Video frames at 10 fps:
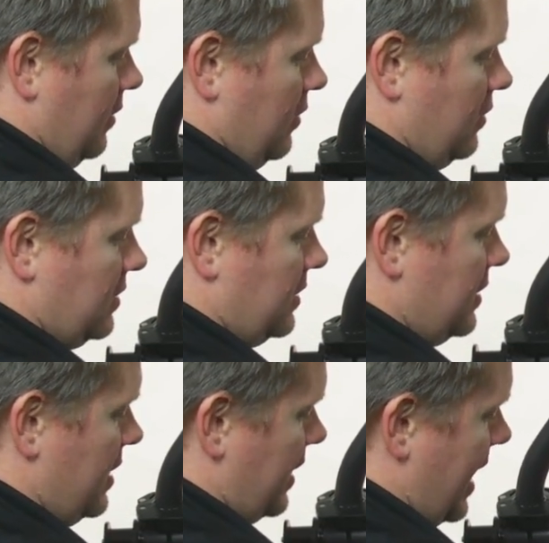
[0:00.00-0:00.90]
You can
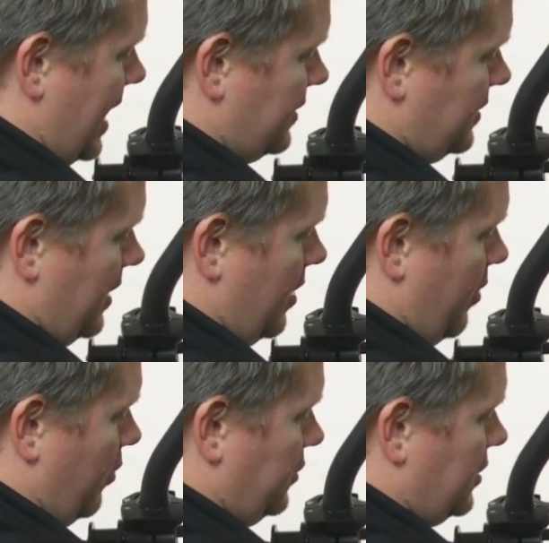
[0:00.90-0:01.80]
see it catch there,
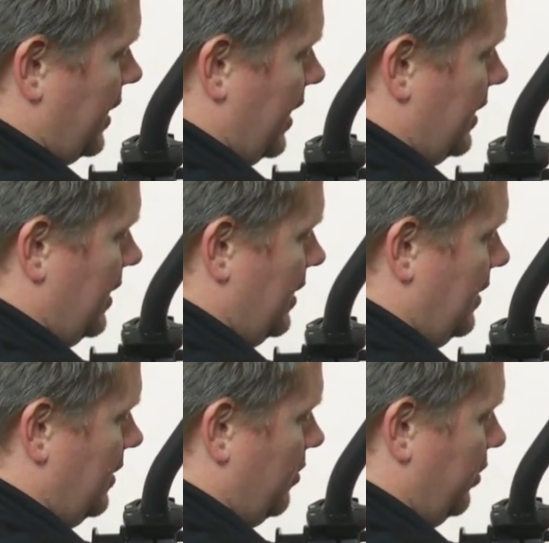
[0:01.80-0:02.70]
but once you kind of get it
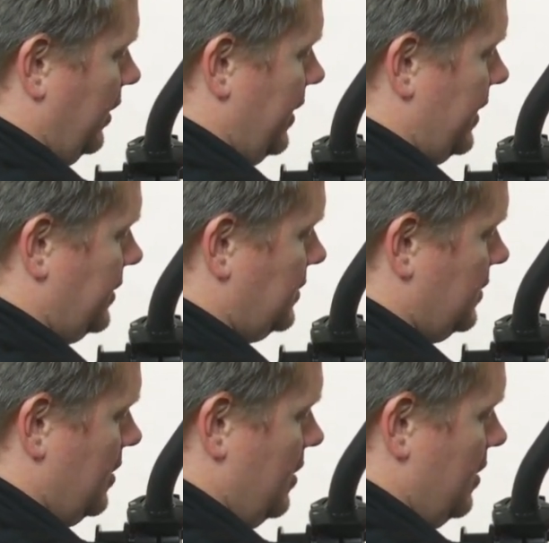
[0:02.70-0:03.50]
into place,